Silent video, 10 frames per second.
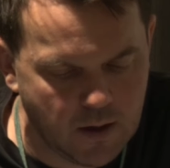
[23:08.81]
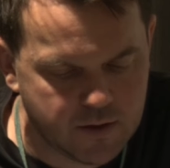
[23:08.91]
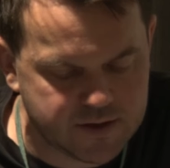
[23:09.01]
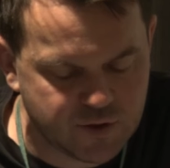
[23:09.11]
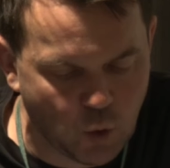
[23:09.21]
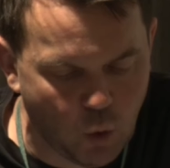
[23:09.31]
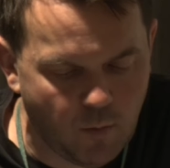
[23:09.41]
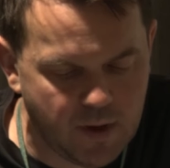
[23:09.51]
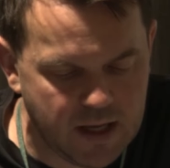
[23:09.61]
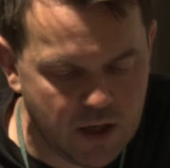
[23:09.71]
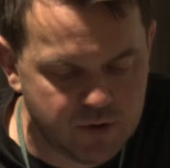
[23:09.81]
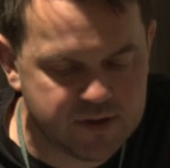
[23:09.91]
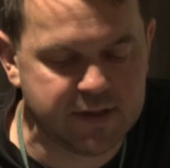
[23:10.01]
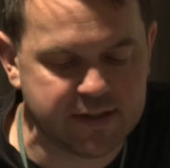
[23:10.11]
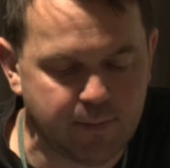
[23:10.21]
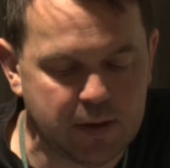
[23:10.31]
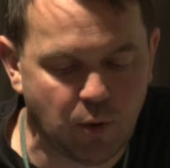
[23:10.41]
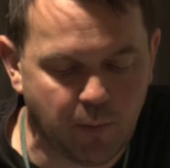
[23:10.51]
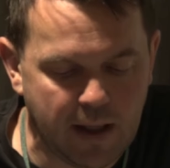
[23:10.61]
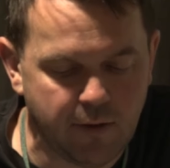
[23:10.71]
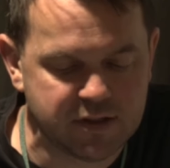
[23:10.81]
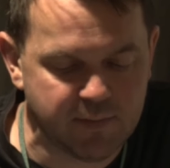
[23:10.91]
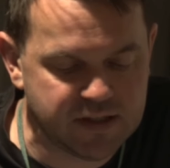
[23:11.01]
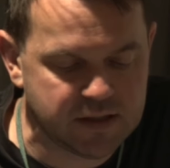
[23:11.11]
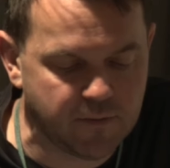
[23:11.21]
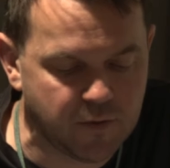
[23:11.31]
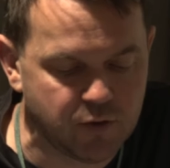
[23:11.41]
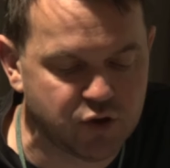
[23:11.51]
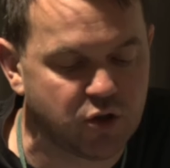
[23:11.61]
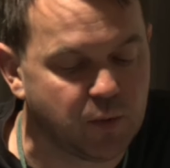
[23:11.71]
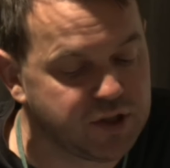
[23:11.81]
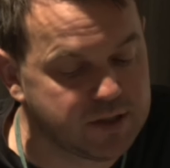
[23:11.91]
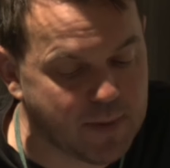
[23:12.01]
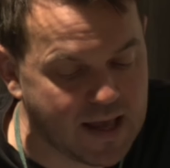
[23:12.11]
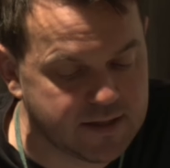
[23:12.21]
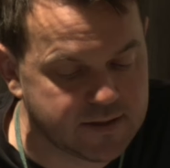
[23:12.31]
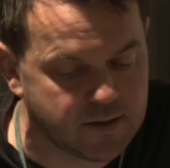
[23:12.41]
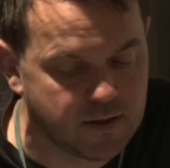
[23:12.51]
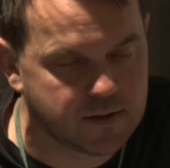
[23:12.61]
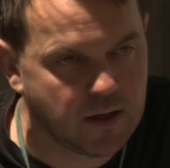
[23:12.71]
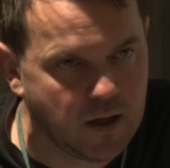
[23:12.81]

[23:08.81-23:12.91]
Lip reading: The storm irresistibly propels him into the future to which his back is turned,